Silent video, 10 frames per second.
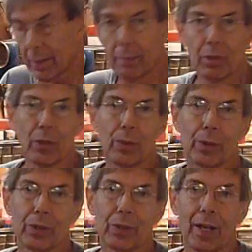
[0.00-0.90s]
I'm
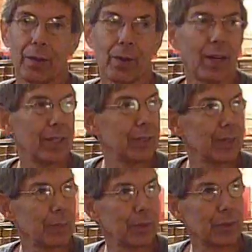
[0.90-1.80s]
told it's not rice.
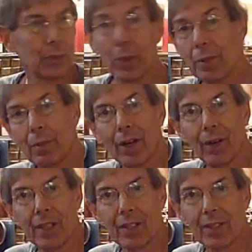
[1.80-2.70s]
It was wheat
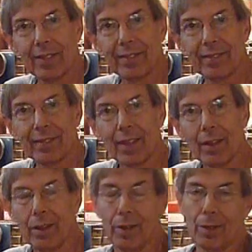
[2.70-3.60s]
berries,
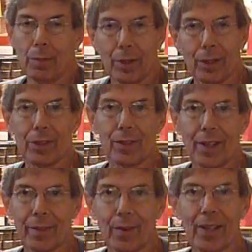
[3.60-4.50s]
but it looks
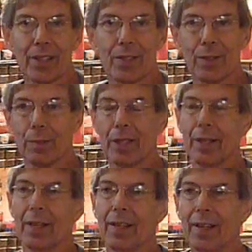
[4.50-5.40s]
like rice to me.